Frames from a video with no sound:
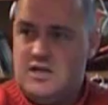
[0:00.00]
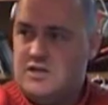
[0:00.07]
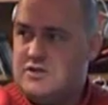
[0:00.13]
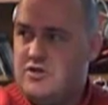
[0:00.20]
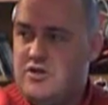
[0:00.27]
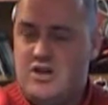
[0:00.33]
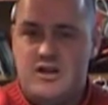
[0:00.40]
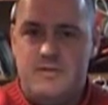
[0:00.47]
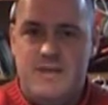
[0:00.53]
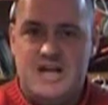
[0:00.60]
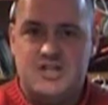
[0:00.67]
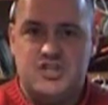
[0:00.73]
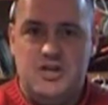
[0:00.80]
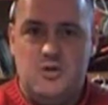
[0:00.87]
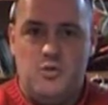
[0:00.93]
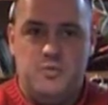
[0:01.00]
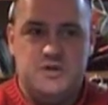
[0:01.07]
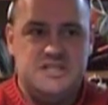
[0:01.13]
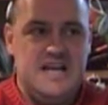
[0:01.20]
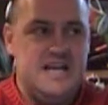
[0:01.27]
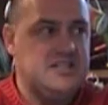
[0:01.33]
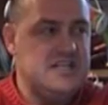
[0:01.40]
So you can imagine it will
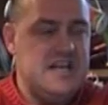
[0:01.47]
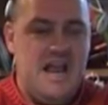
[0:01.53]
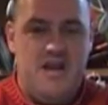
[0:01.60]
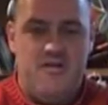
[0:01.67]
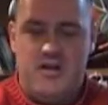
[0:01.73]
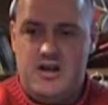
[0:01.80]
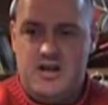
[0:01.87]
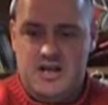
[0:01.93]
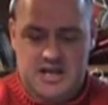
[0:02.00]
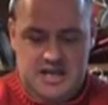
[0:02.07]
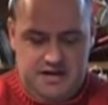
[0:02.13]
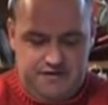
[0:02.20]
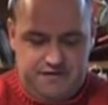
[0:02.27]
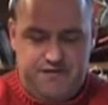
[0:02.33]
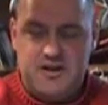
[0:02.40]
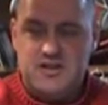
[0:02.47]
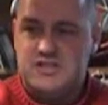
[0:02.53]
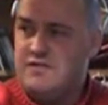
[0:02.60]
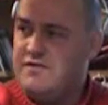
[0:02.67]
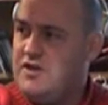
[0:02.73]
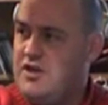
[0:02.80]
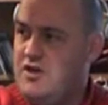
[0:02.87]
protect an area in
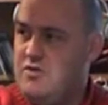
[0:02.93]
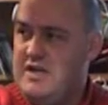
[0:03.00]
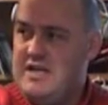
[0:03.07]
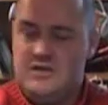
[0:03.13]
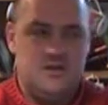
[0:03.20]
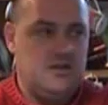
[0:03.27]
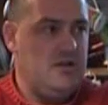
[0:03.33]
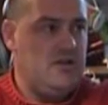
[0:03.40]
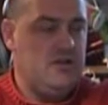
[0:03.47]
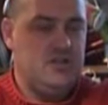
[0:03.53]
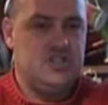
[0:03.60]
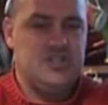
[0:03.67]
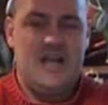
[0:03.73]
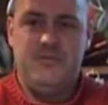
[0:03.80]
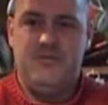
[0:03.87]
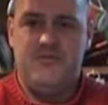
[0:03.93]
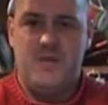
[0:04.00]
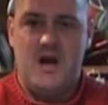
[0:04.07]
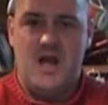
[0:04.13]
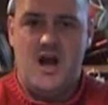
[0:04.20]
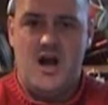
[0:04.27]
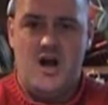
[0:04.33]
front of the unit, the shape of
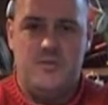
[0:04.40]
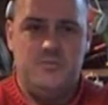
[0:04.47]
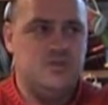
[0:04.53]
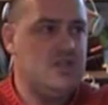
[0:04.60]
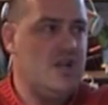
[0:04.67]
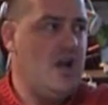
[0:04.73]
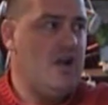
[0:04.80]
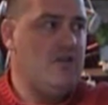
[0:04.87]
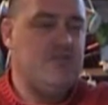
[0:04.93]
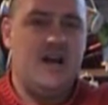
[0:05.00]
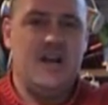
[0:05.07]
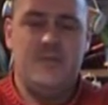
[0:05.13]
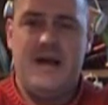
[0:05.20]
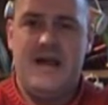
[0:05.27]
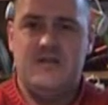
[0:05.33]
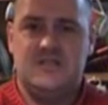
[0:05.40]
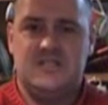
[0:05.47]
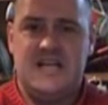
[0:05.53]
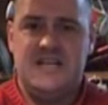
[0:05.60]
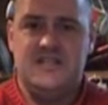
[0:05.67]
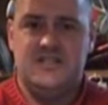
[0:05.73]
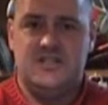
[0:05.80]
my arms, round about
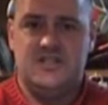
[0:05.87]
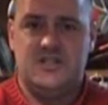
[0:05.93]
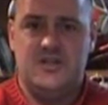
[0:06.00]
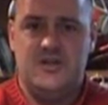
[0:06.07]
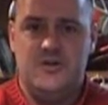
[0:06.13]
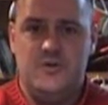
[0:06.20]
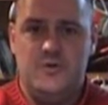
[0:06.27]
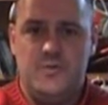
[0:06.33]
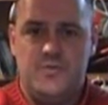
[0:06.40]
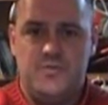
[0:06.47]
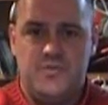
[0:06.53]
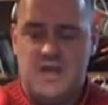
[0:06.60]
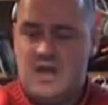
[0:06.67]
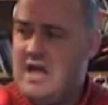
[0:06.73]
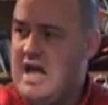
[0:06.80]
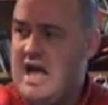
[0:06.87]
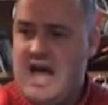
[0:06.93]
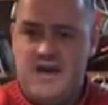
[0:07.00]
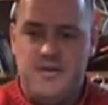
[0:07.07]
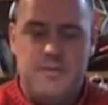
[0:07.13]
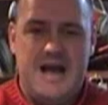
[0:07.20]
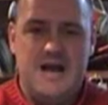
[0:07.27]
10-2,
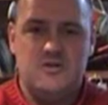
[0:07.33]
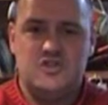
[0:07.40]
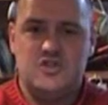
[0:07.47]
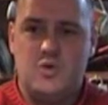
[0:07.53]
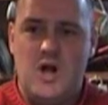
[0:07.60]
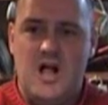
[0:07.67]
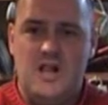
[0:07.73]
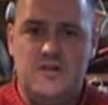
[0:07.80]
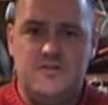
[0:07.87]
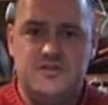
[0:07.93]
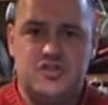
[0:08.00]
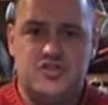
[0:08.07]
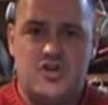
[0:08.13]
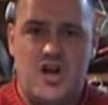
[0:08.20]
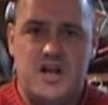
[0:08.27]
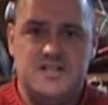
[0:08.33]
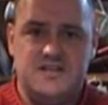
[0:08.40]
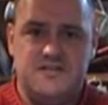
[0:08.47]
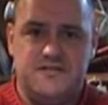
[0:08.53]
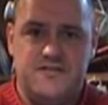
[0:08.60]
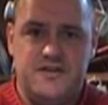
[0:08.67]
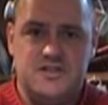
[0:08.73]
and about 12 strides
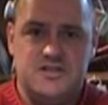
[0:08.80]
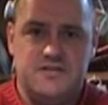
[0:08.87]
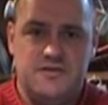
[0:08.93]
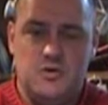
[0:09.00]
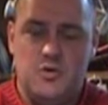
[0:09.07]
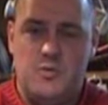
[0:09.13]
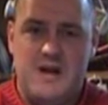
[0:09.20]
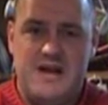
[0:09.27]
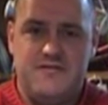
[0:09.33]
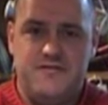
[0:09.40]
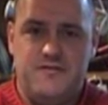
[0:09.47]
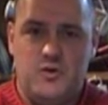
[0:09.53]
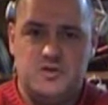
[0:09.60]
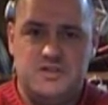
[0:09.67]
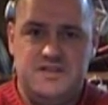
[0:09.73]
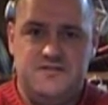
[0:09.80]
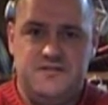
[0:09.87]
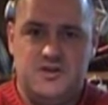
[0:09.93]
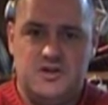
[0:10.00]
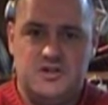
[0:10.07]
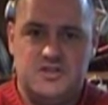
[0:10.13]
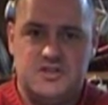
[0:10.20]
in front of you, or about 40
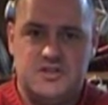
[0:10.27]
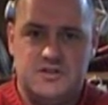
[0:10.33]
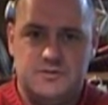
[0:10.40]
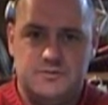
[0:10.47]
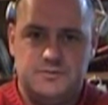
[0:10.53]
foot.